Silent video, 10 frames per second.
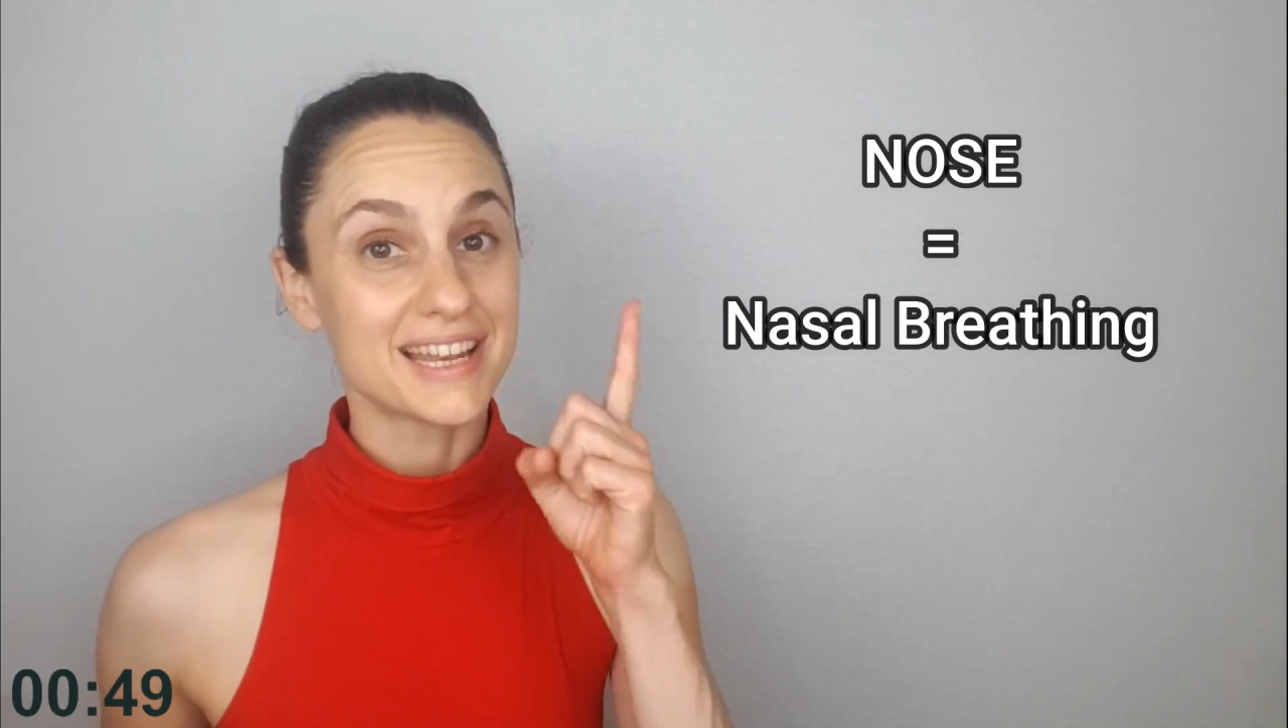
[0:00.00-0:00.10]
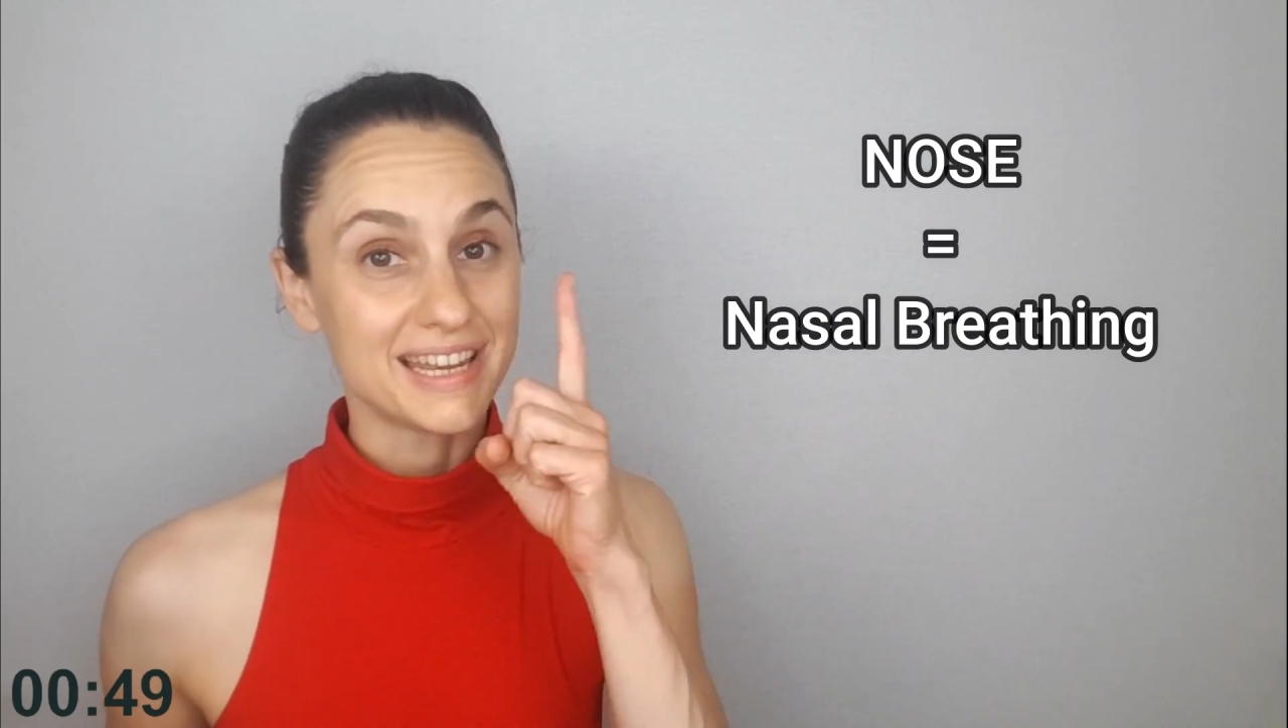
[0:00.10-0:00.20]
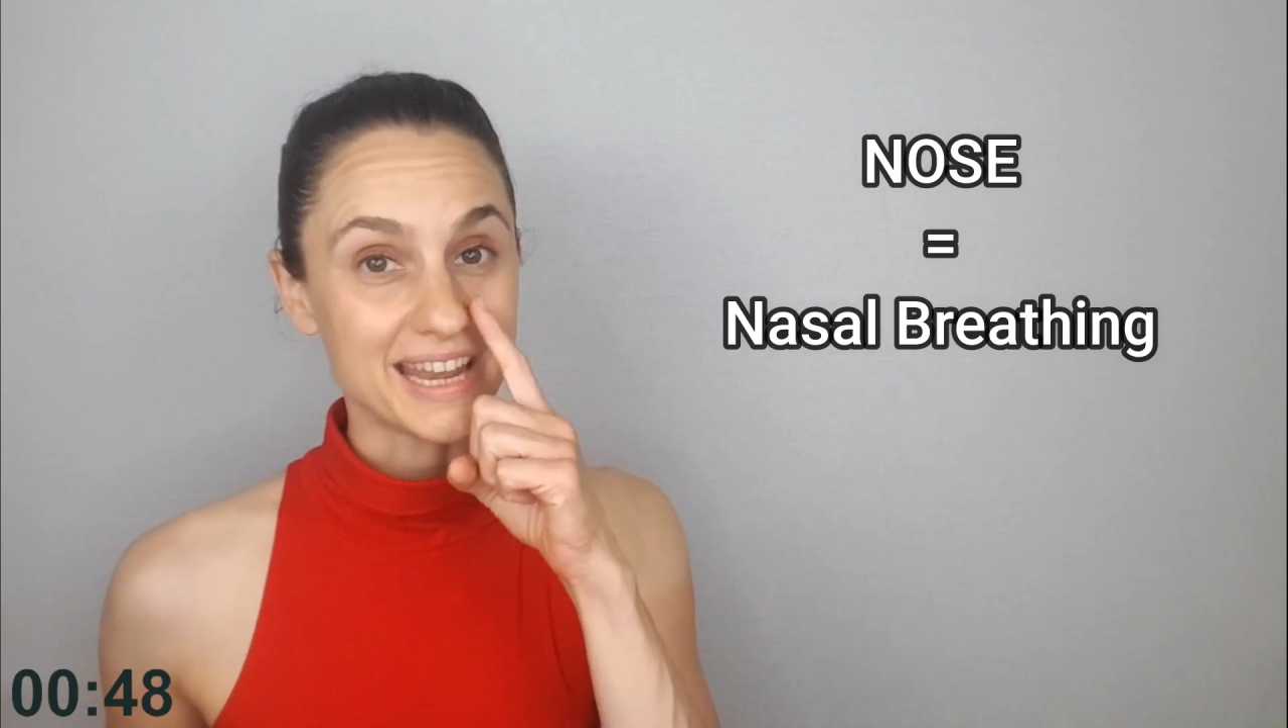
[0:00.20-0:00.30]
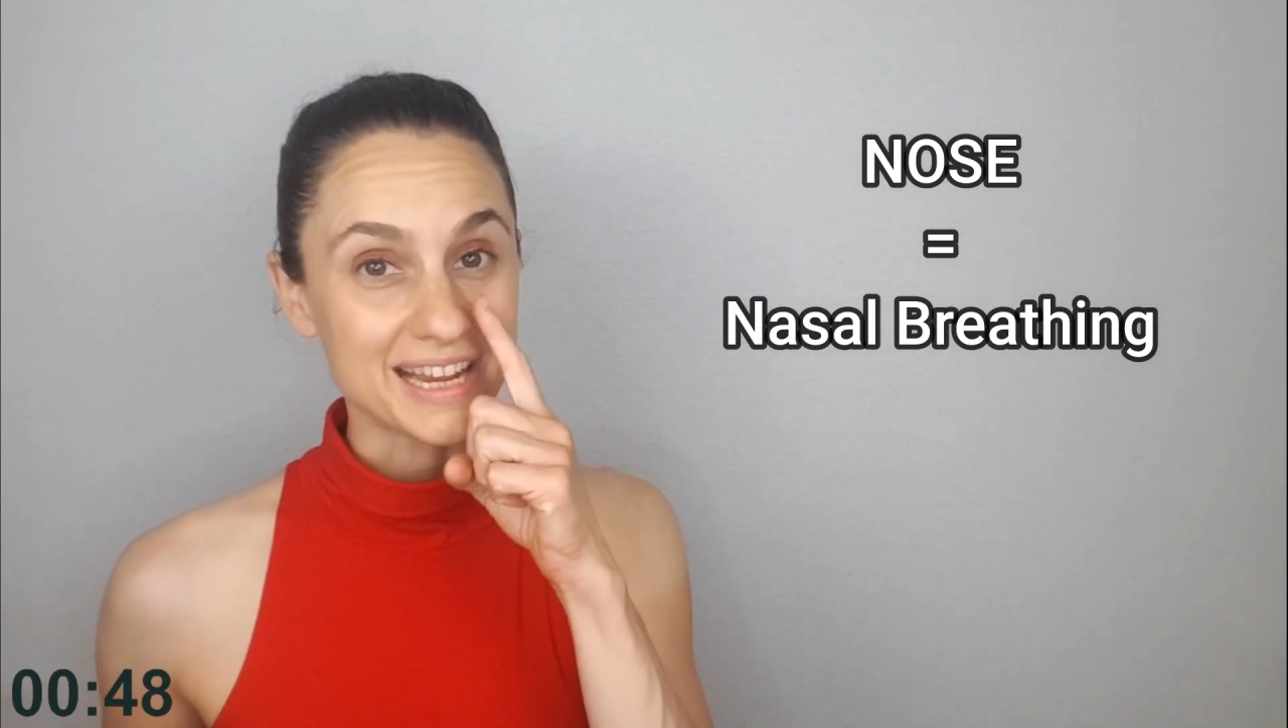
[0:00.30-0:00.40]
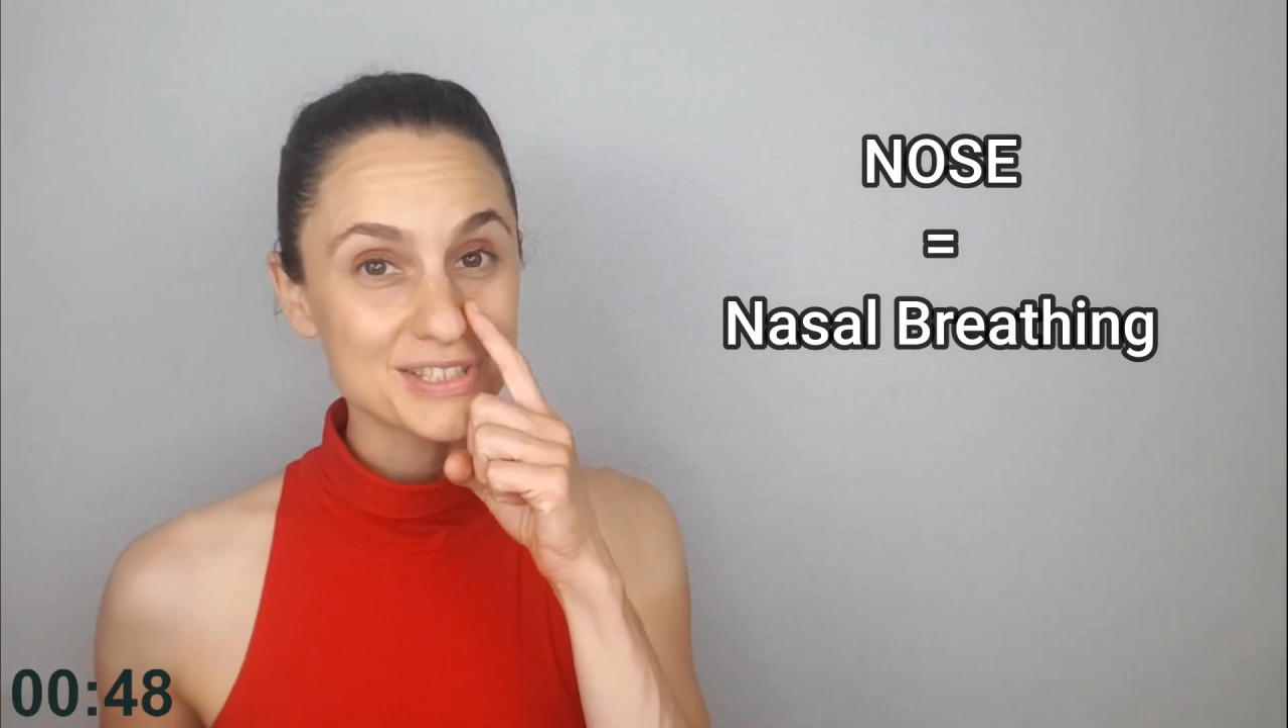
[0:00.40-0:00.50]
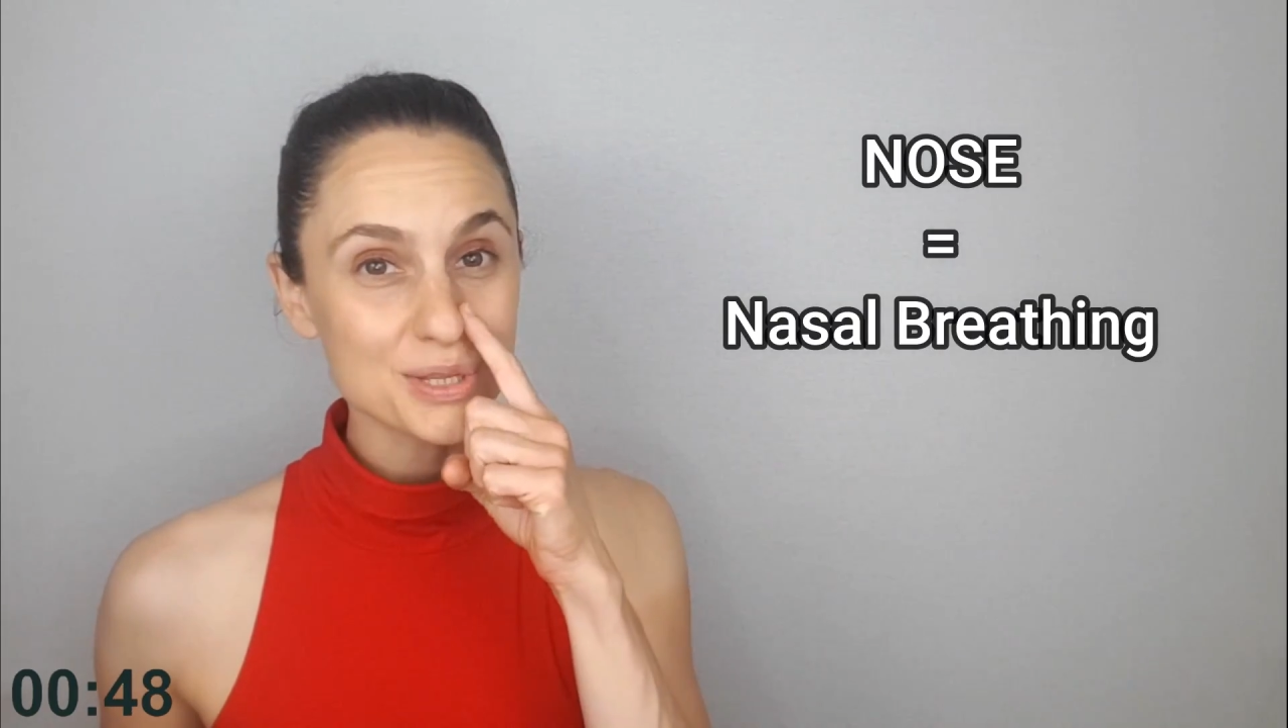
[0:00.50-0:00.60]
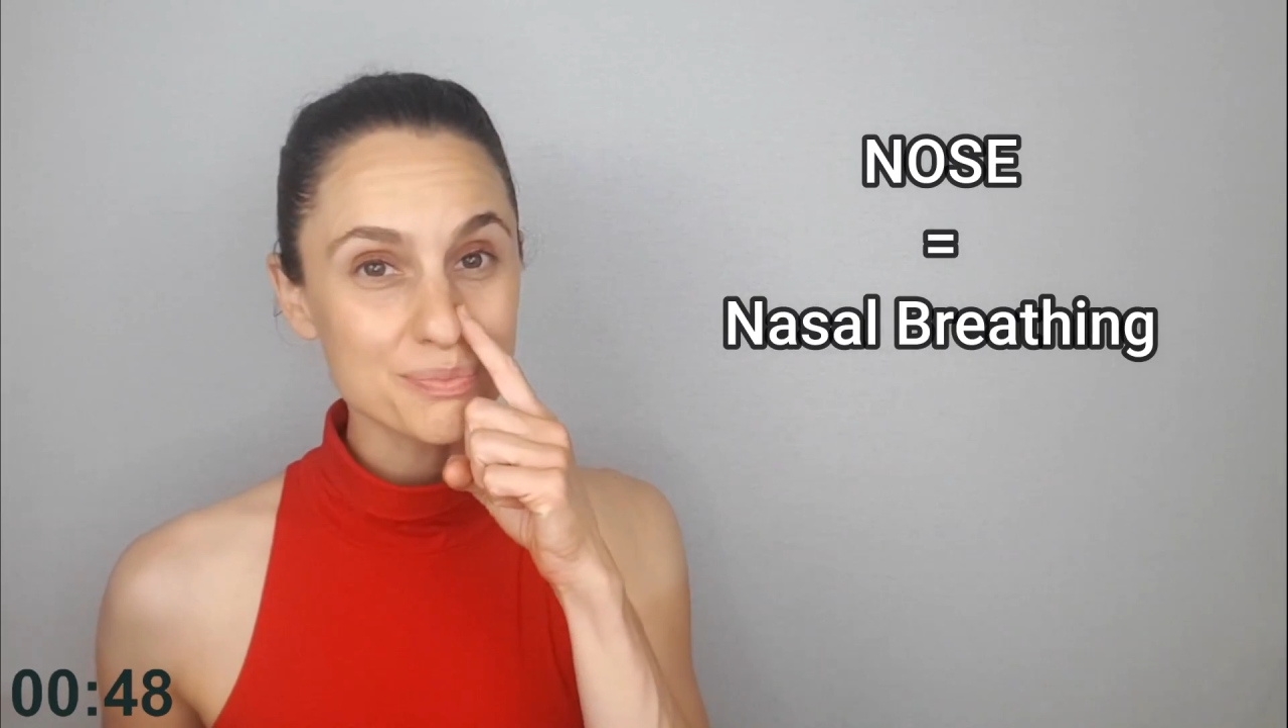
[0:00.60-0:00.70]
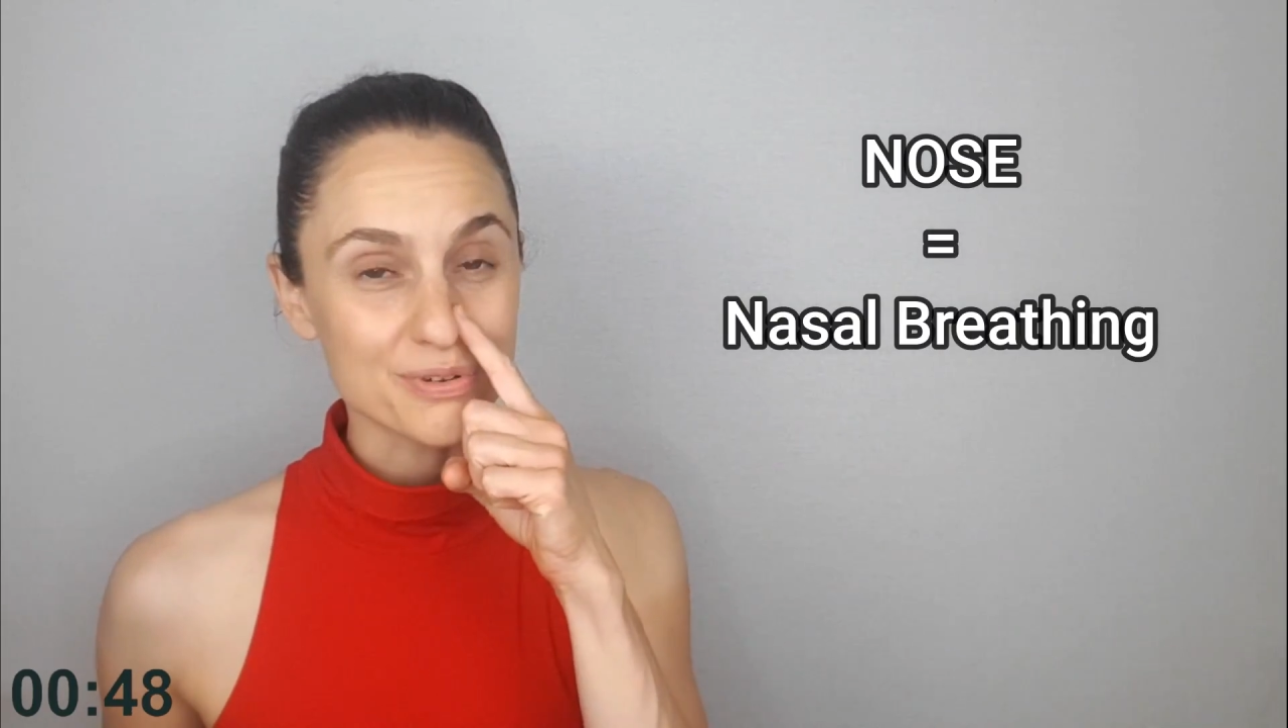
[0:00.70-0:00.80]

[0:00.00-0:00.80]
nasal